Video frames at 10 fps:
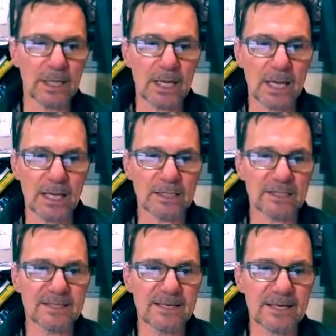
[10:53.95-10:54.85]
And
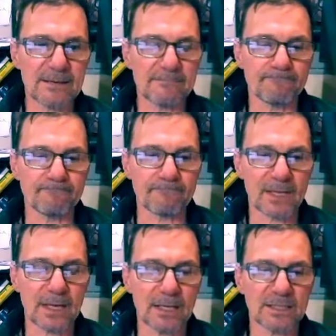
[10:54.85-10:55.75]

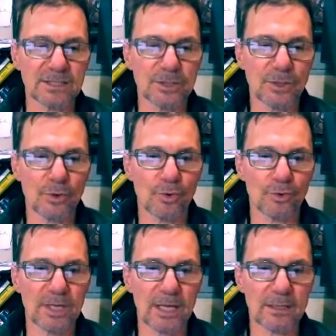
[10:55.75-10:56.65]
so
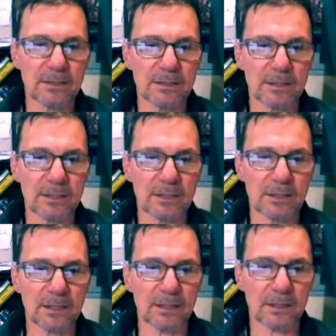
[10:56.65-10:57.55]
then,
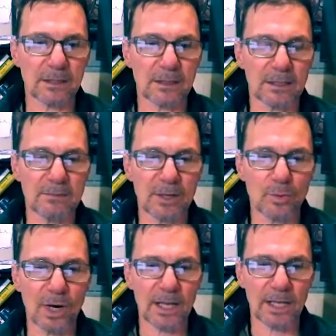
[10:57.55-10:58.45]
in the
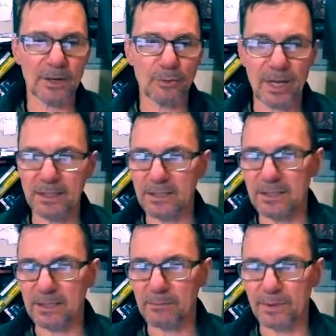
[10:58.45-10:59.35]
meanwhile, I rented
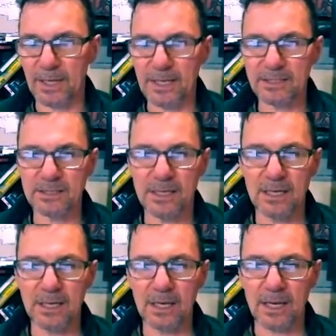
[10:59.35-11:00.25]
in a place
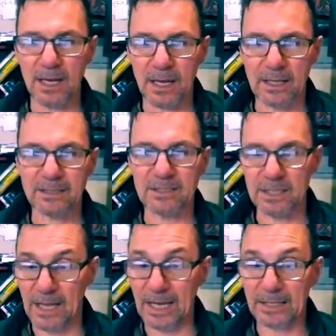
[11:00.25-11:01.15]
and
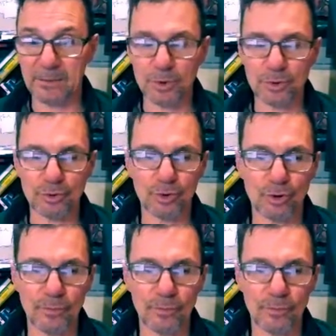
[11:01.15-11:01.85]
still had the motorhome.